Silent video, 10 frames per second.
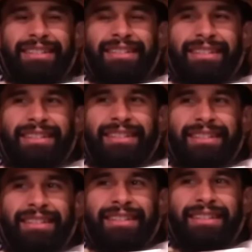
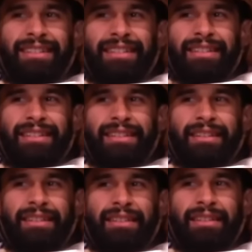
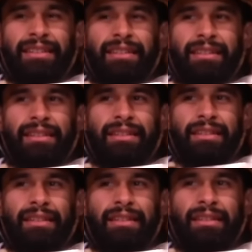
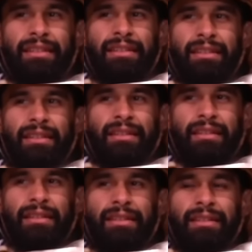
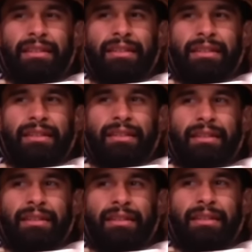
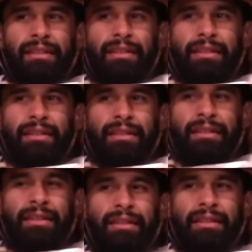
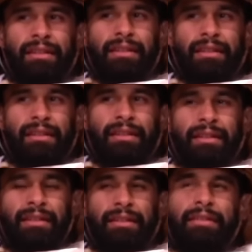
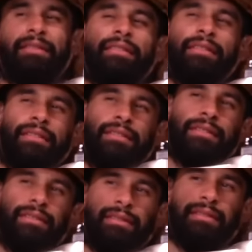
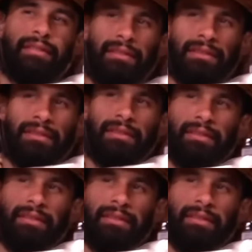This person isn't speaking.